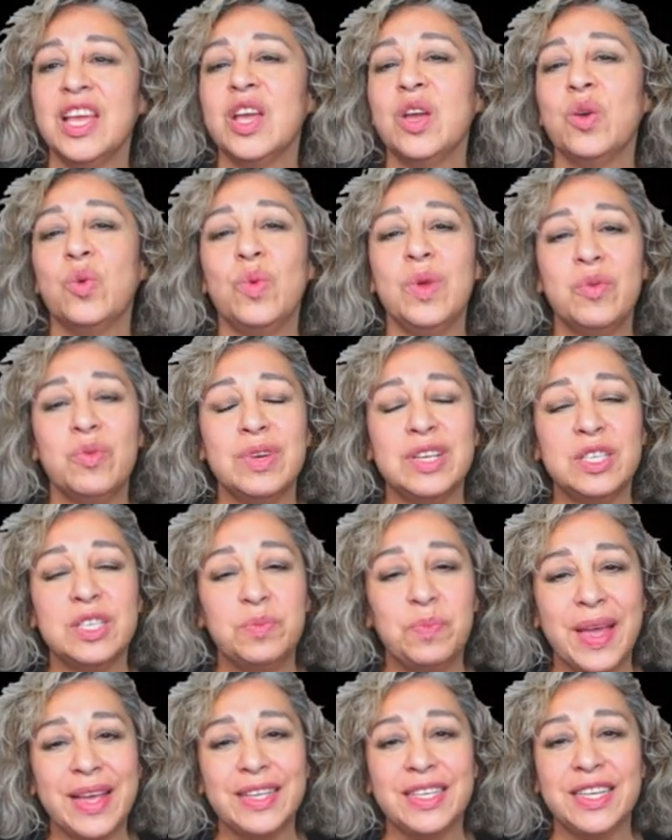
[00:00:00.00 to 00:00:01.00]
We
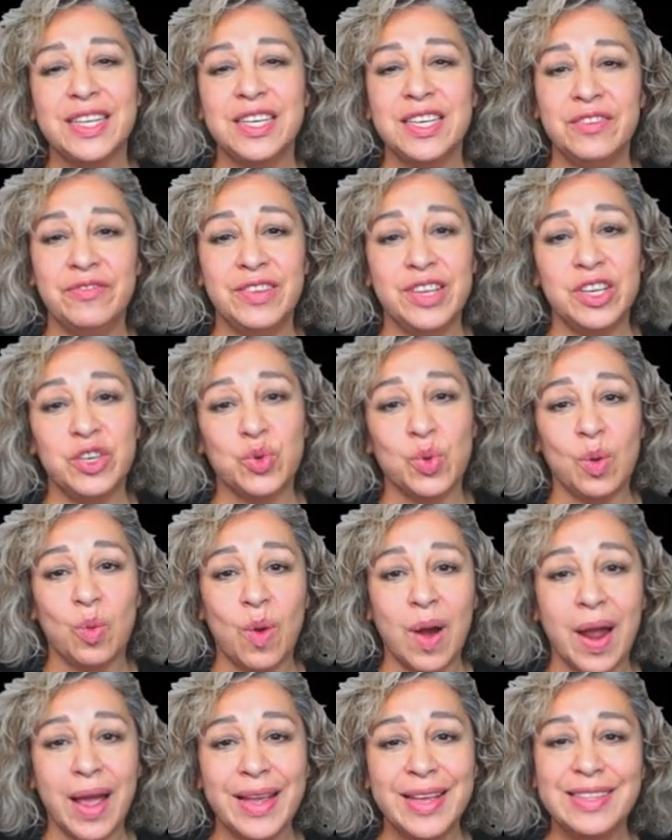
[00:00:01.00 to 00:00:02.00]
respect individual
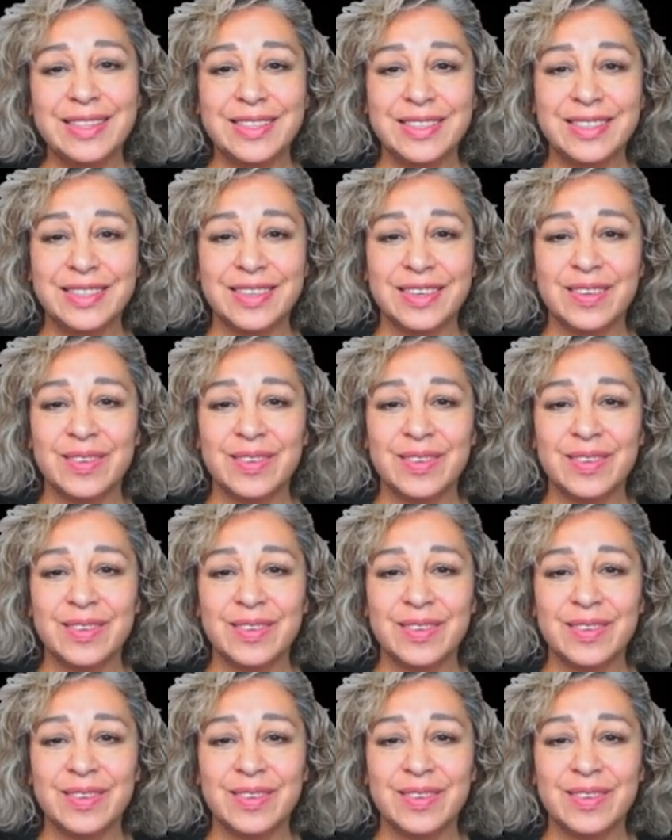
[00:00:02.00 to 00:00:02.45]
rights.